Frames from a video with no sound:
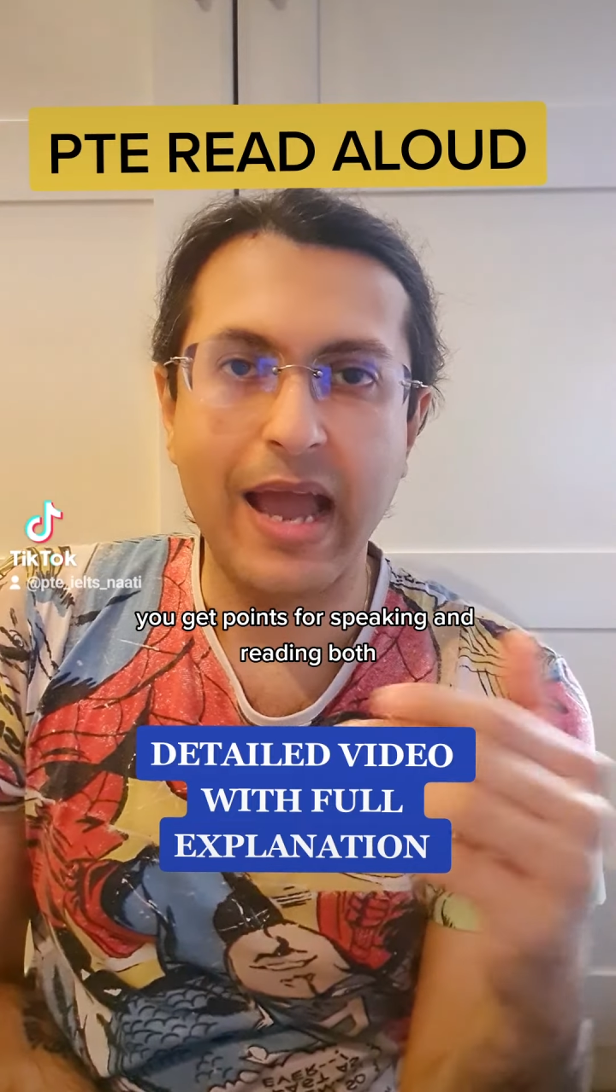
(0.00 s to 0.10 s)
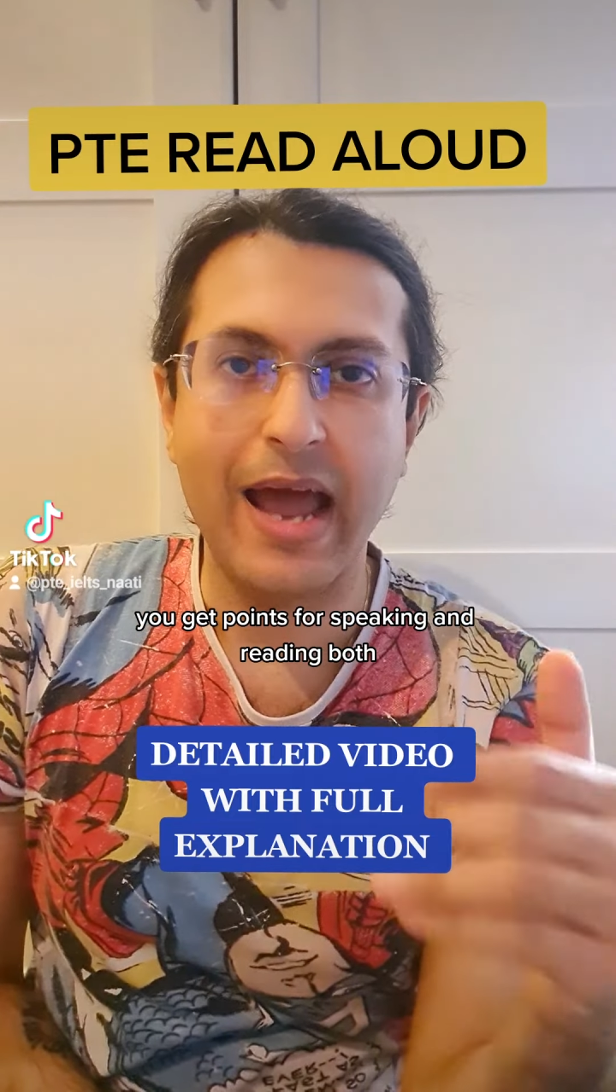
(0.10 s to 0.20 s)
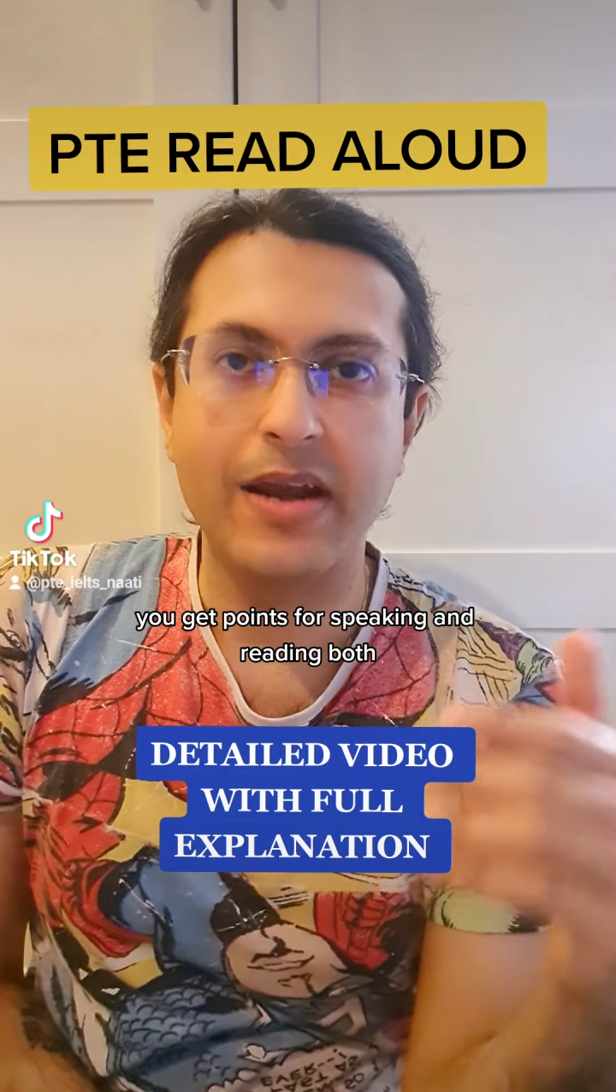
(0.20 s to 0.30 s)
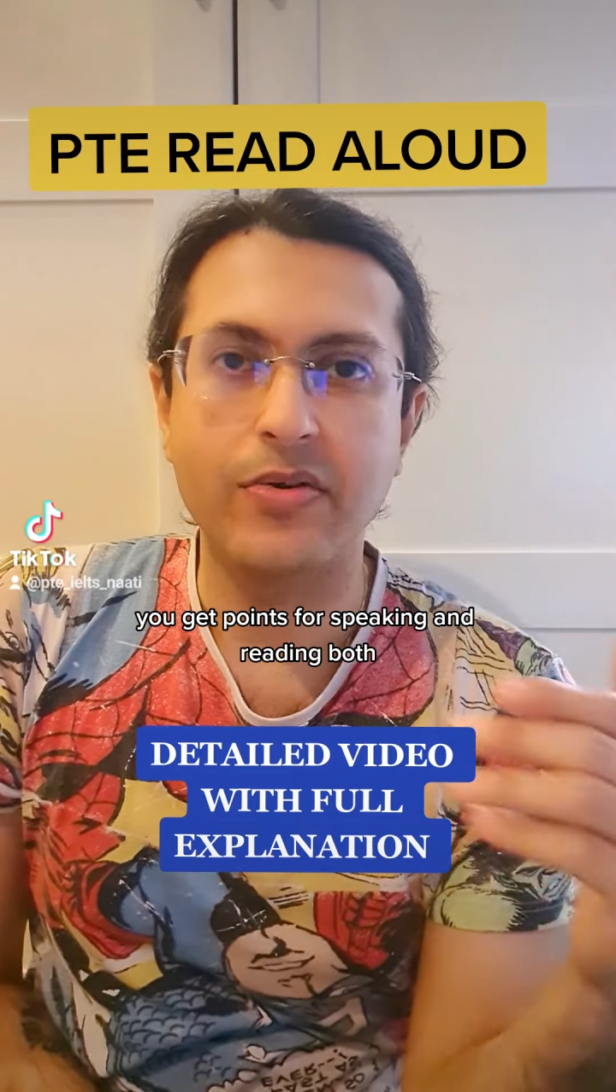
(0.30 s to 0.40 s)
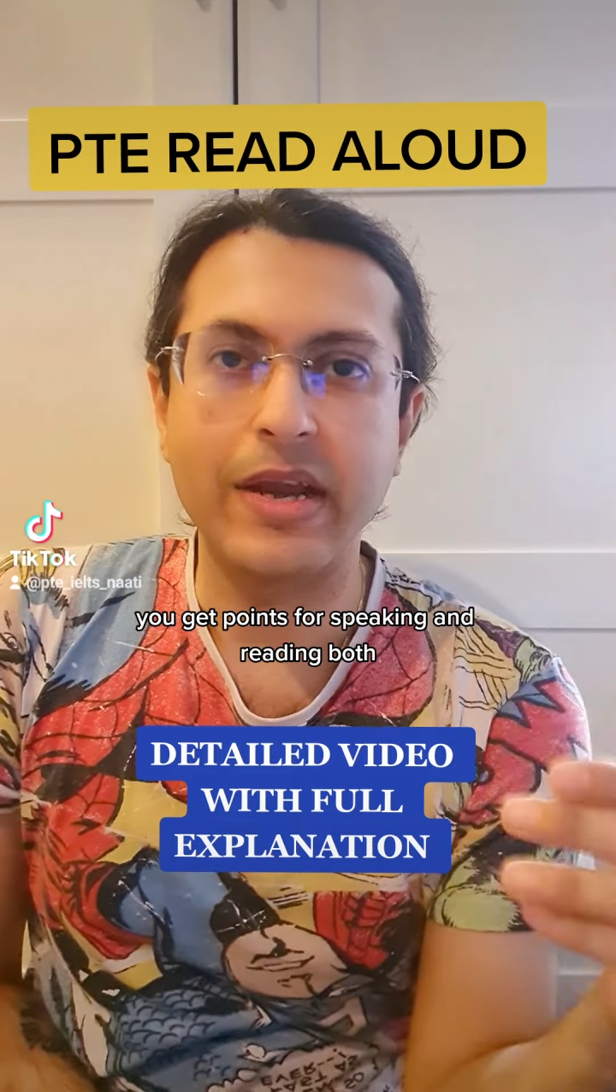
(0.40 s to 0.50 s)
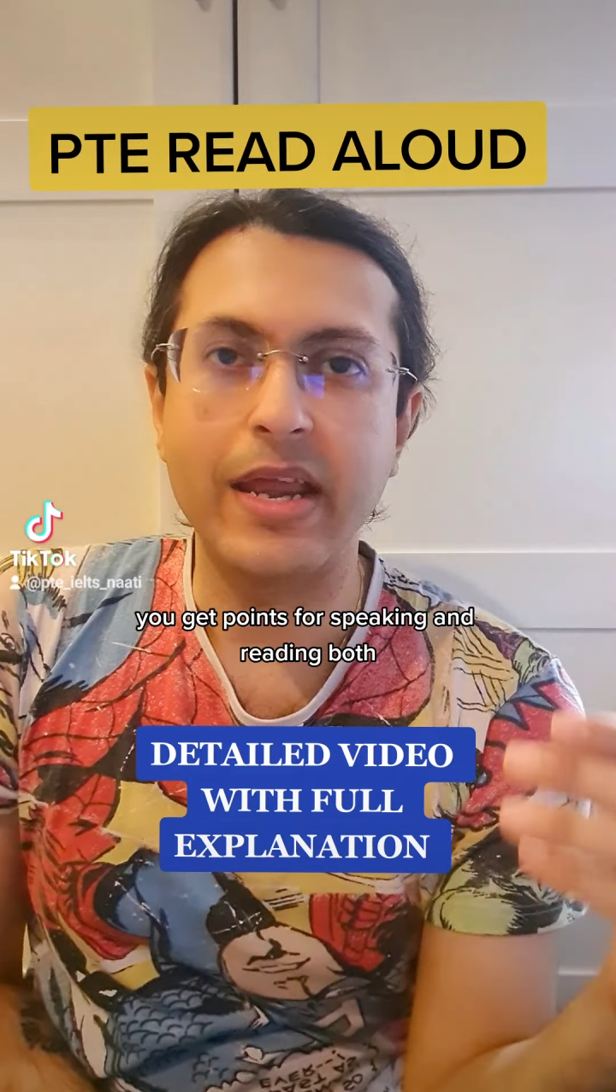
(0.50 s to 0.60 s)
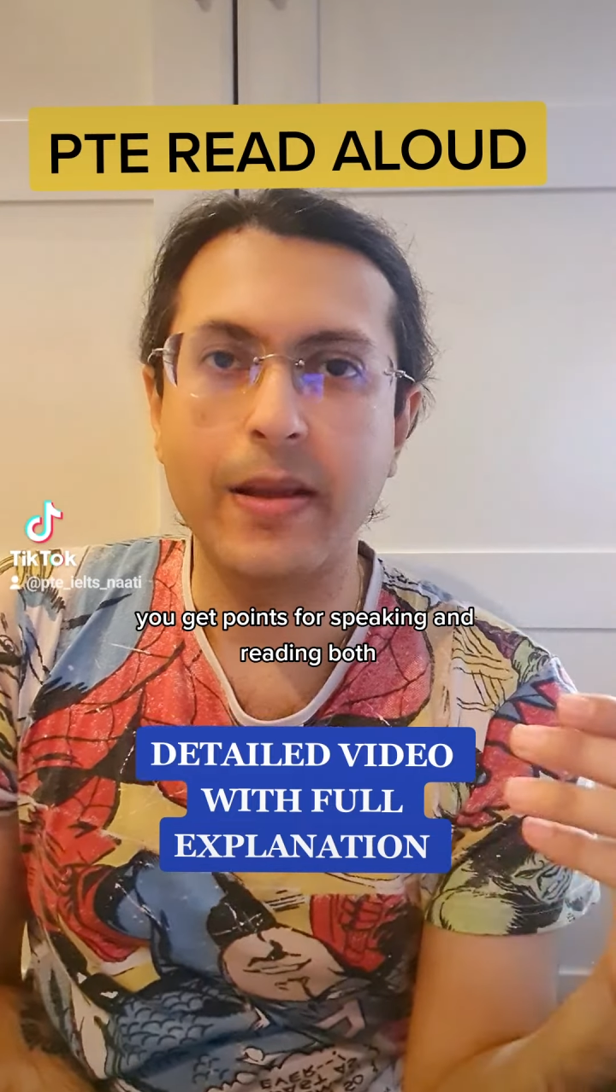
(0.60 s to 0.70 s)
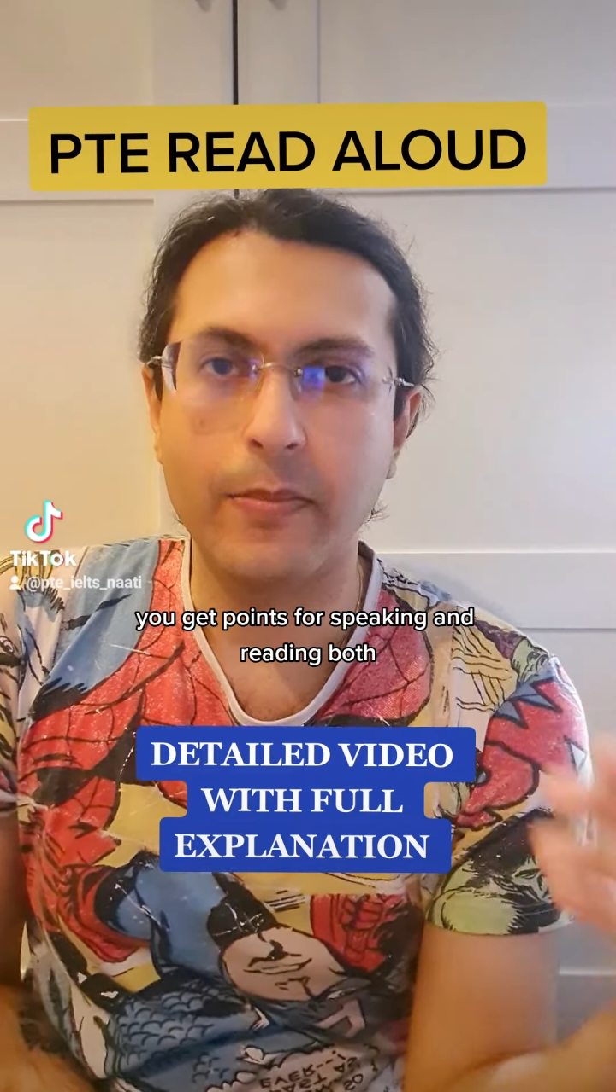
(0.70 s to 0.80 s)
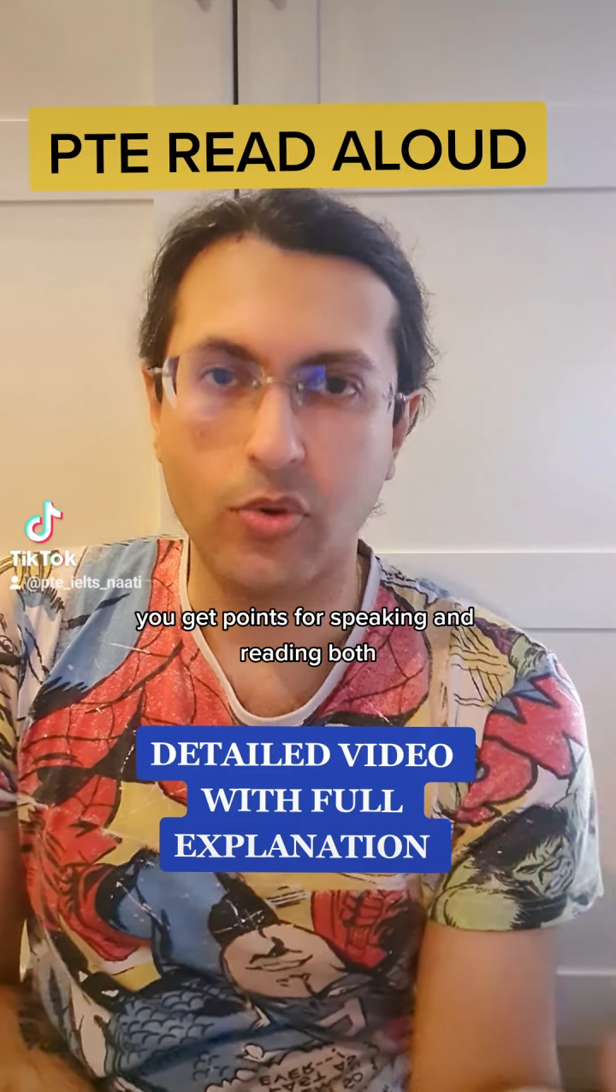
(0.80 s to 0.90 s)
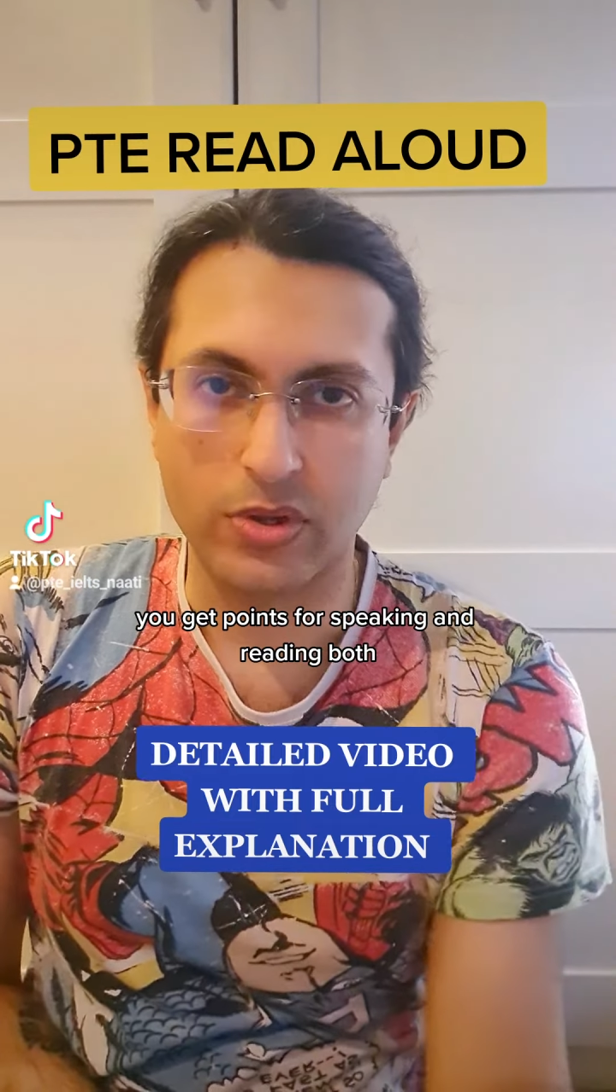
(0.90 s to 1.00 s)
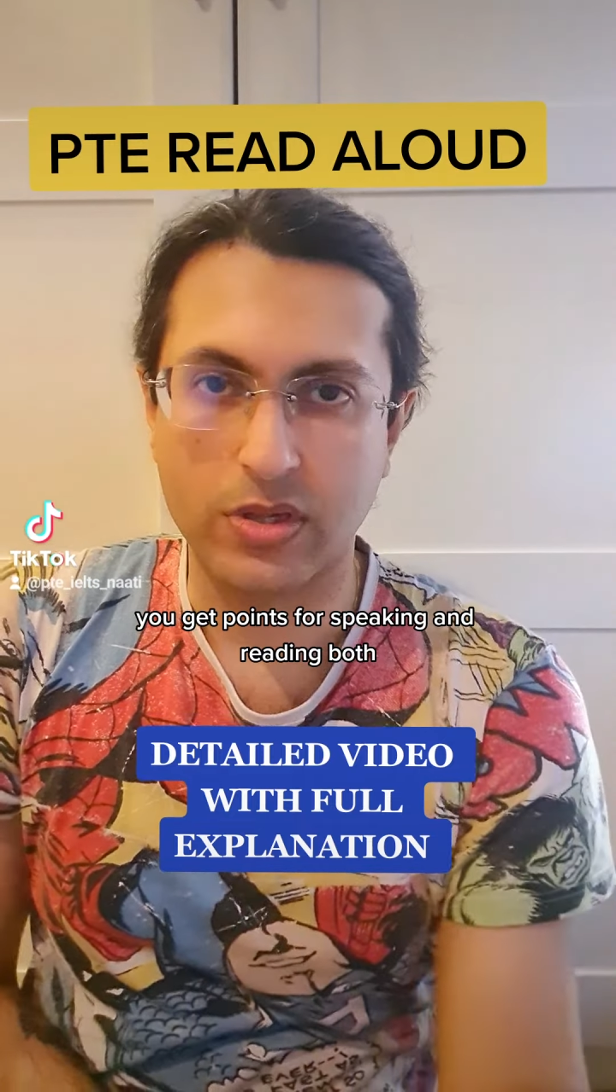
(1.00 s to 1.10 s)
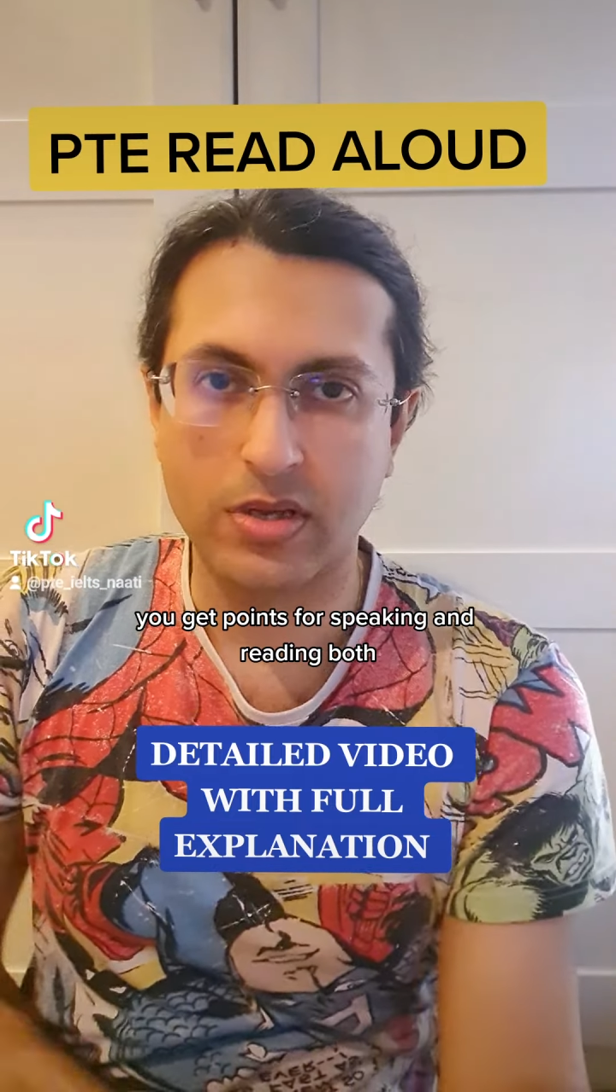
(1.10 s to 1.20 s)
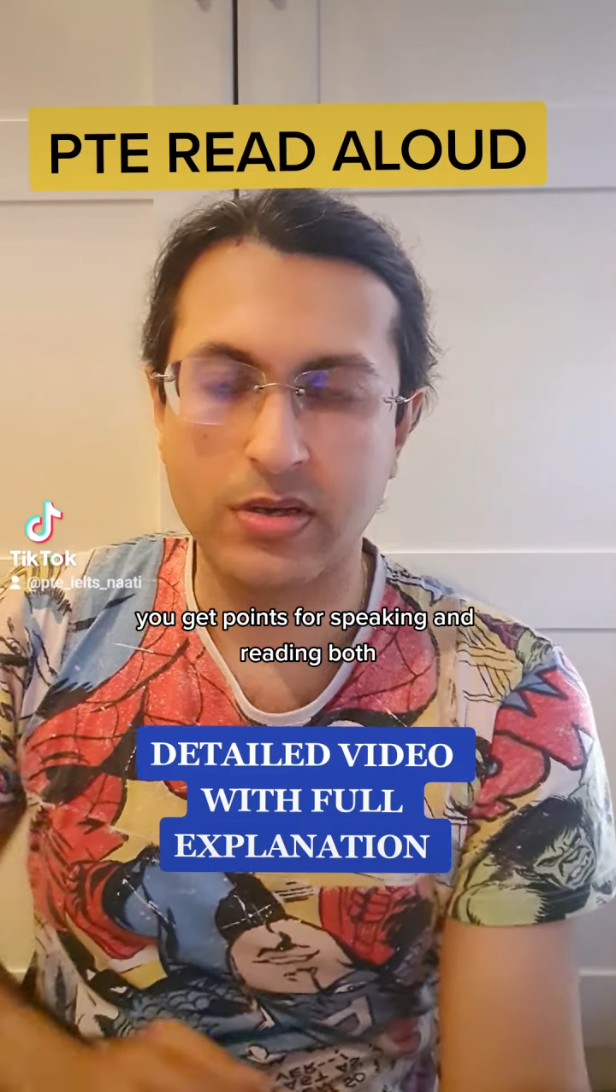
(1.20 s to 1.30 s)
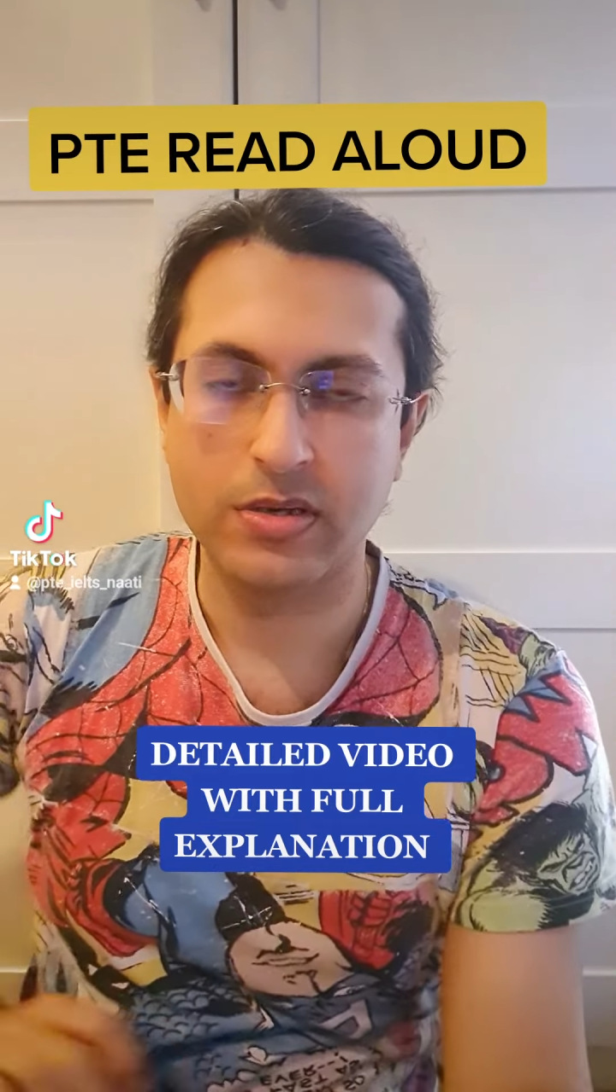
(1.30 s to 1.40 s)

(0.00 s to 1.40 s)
and reading both.